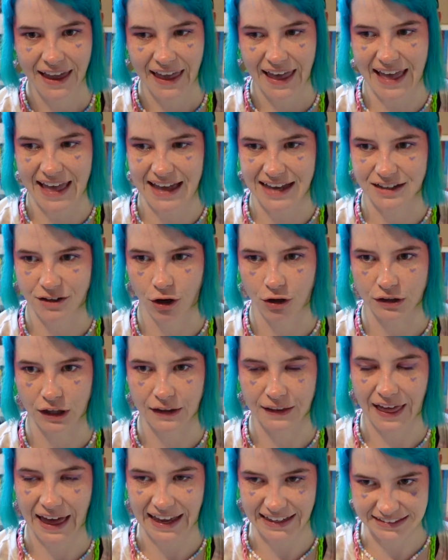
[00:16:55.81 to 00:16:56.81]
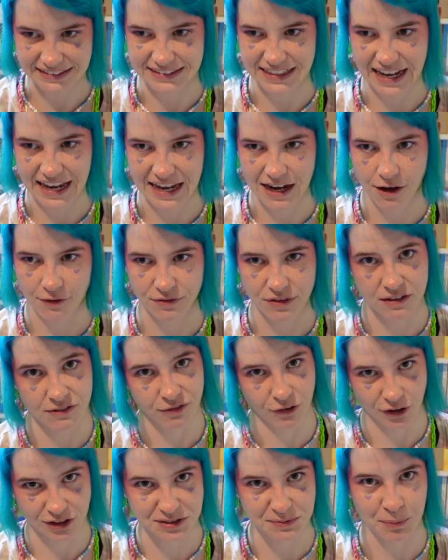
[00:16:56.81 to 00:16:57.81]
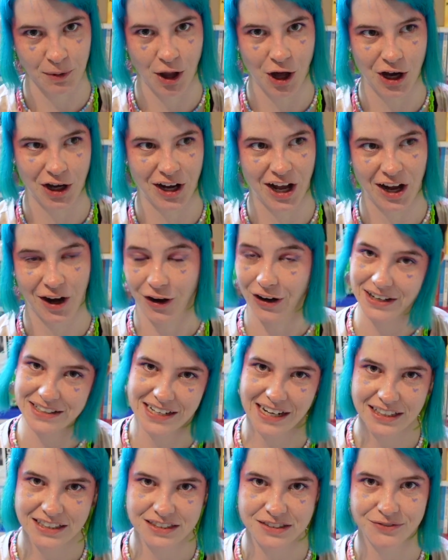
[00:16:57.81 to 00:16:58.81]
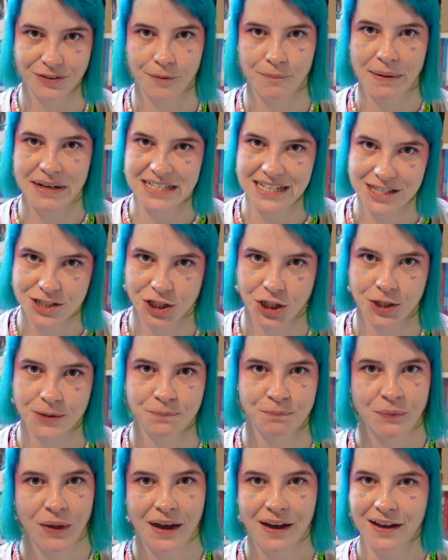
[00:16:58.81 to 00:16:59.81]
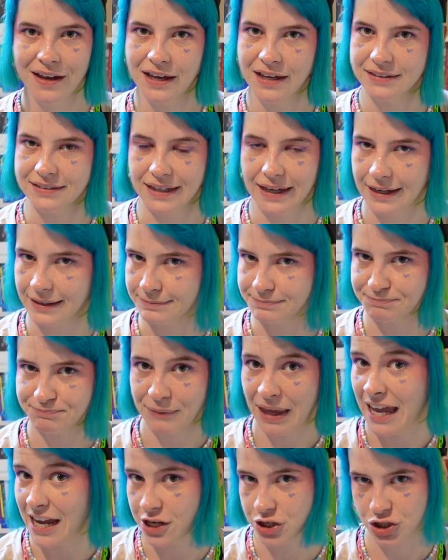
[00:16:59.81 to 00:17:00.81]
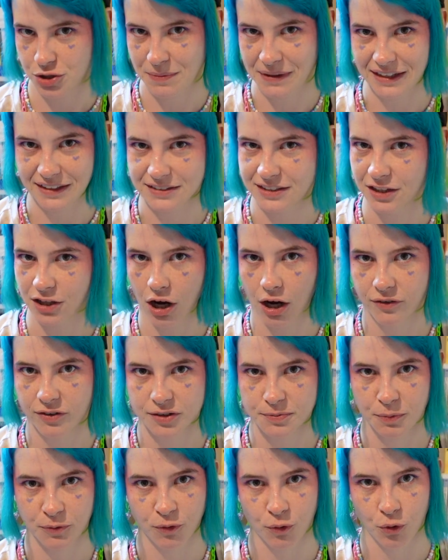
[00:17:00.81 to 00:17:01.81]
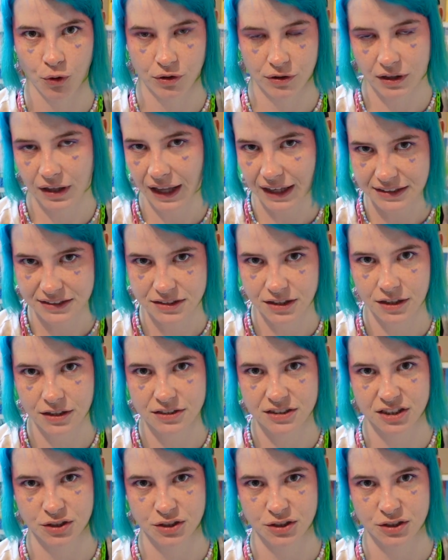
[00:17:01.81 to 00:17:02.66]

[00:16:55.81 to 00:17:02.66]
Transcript: And on the last day of the first block, I got a text from my teacher saying, hey, could you meet us in the office before the class starts?